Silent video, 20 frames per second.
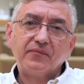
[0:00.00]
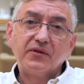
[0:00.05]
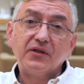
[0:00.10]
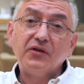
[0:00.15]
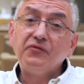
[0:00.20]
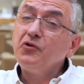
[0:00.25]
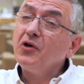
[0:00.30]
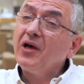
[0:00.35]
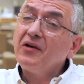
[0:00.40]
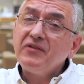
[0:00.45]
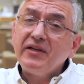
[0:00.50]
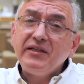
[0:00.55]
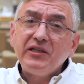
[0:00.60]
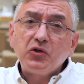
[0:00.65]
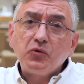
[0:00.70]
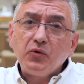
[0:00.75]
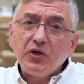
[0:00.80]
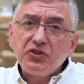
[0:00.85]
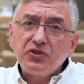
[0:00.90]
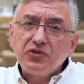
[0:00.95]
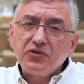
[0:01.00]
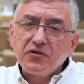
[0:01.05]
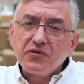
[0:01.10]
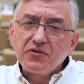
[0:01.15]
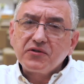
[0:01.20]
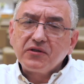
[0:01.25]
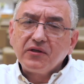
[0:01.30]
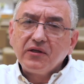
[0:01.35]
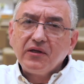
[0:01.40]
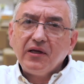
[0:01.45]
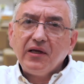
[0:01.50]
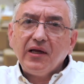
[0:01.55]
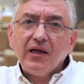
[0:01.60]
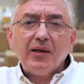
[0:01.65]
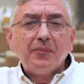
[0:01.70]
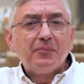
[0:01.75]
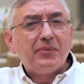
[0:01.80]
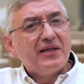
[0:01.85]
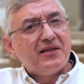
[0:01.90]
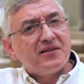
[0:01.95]
If you have any questions,
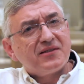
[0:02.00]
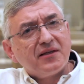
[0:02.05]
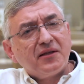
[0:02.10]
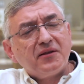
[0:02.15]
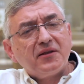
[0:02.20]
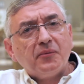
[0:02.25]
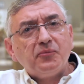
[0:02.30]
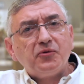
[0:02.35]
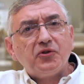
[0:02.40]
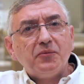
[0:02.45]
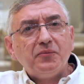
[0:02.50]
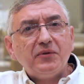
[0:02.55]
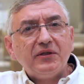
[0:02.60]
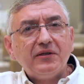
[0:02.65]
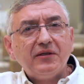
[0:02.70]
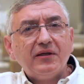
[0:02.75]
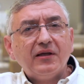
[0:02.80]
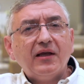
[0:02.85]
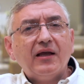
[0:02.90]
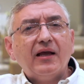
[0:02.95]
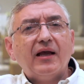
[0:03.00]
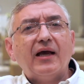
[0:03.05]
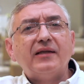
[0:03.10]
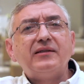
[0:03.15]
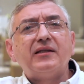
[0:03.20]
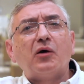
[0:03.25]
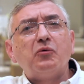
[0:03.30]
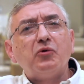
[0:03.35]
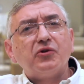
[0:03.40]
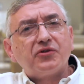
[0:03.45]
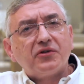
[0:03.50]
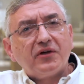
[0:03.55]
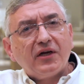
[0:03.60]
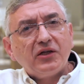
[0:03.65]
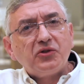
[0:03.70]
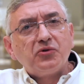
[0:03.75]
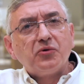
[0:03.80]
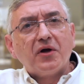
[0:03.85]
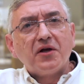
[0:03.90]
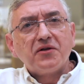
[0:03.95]
please send them to me, and I will
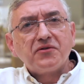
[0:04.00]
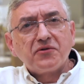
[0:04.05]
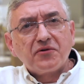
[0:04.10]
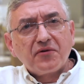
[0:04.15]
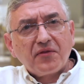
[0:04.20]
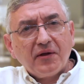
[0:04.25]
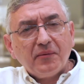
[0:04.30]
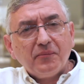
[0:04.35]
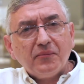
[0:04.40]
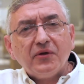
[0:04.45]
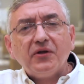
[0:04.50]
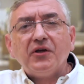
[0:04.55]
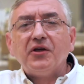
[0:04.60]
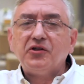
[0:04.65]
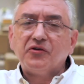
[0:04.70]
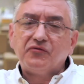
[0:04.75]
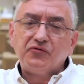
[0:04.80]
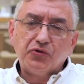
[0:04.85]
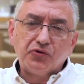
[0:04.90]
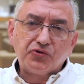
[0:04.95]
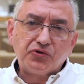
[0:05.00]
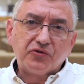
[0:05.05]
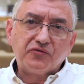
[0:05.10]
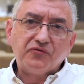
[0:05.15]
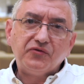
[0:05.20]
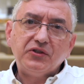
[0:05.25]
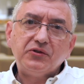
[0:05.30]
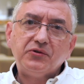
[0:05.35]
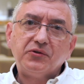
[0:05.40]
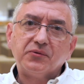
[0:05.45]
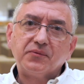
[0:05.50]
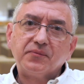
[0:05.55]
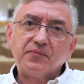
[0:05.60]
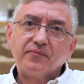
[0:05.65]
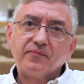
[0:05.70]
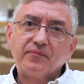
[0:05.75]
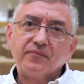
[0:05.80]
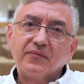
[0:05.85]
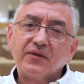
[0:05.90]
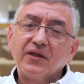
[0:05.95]
try to answer them in a future video.
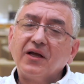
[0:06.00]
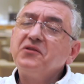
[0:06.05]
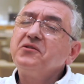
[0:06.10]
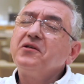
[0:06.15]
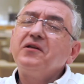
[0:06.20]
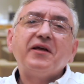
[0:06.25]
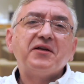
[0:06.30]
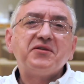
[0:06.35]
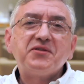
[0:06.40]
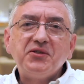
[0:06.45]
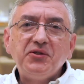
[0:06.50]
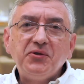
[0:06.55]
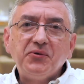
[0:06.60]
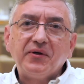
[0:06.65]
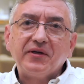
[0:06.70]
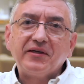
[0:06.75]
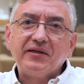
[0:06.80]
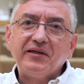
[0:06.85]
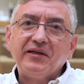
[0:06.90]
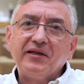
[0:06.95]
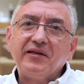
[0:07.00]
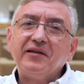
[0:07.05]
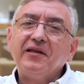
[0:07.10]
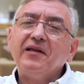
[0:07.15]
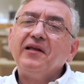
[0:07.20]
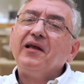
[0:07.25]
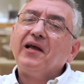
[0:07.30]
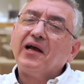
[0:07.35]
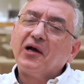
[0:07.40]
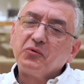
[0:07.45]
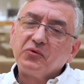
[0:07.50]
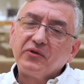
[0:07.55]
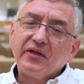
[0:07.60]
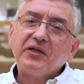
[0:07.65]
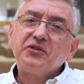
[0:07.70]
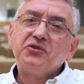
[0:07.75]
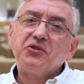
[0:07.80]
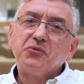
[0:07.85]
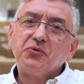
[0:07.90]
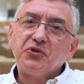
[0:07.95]
Until I see you again, I would
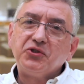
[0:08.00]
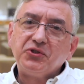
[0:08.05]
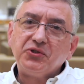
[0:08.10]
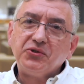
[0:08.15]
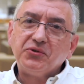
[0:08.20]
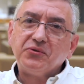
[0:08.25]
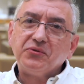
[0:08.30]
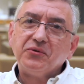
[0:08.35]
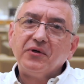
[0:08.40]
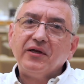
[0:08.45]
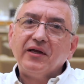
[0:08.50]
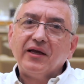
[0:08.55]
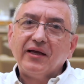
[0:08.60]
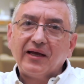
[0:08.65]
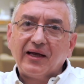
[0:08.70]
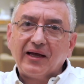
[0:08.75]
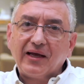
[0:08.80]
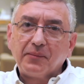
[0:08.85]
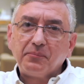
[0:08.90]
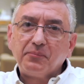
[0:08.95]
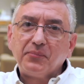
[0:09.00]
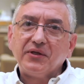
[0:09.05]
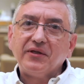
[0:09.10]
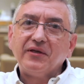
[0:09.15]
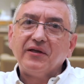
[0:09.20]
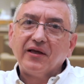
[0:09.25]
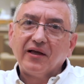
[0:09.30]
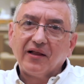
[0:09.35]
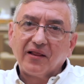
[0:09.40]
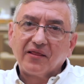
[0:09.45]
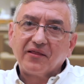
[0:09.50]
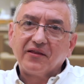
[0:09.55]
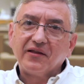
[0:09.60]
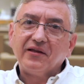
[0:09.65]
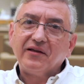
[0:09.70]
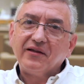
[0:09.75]
like to wish you a happy, healthy